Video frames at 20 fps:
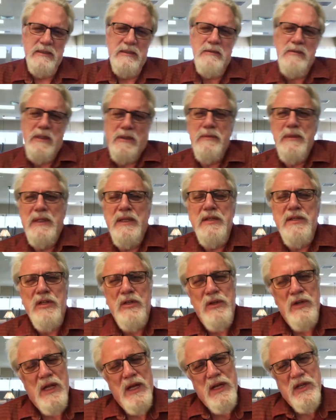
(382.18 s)

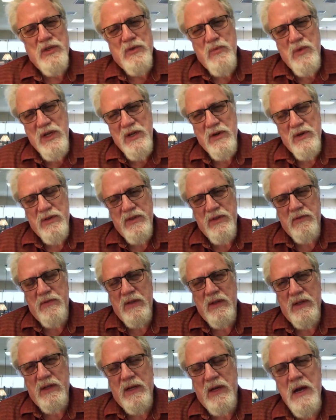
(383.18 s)
reader,
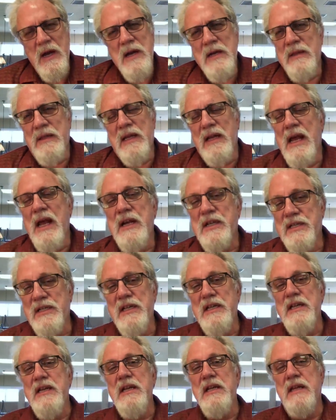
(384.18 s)
the guy that
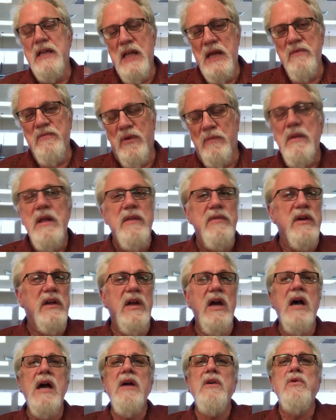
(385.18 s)
actually he came from, the
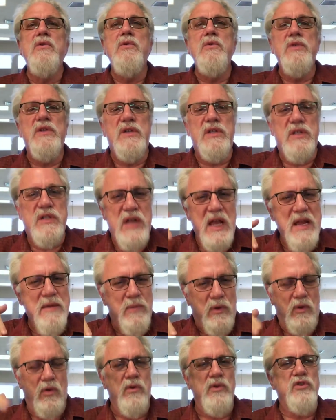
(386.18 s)
guy whose
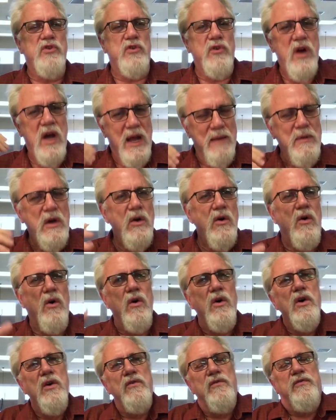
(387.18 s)
stable or tribe
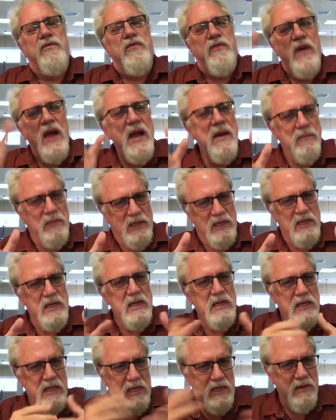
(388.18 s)
or family
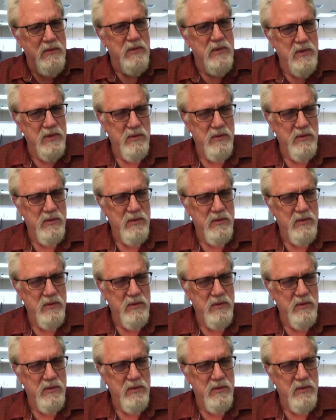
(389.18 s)
he